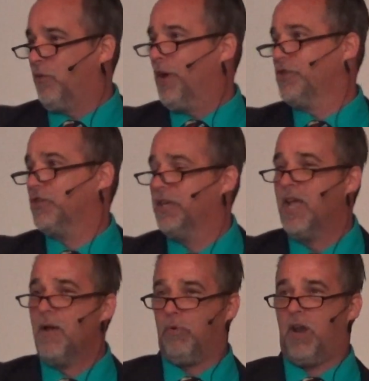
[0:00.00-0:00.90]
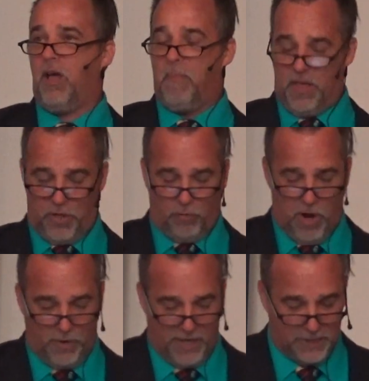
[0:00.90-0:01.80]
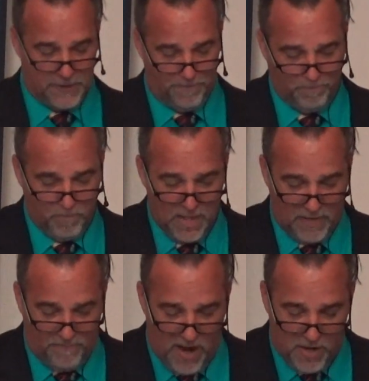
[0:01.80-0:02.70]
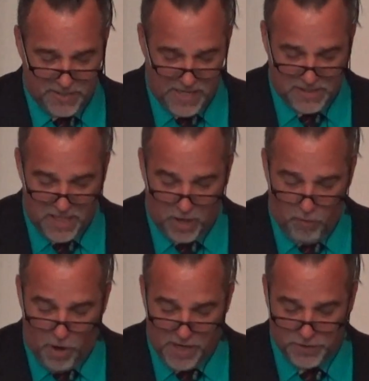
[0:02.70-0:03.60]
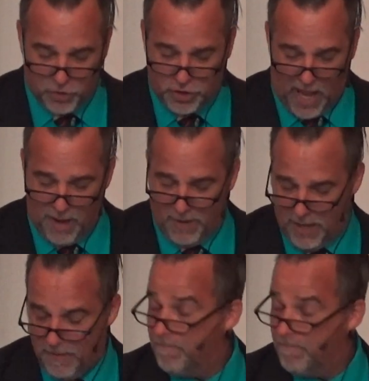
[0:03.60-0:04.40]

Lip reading: question brought on by the Herodians. The Pharisees and the Herodians are stymied.